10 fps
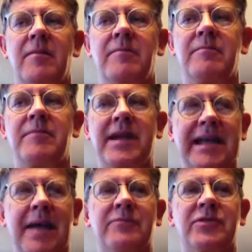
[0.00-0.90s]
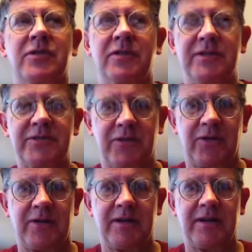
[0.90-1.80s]
Make absolutely
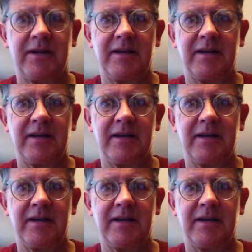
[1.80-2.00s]
certain,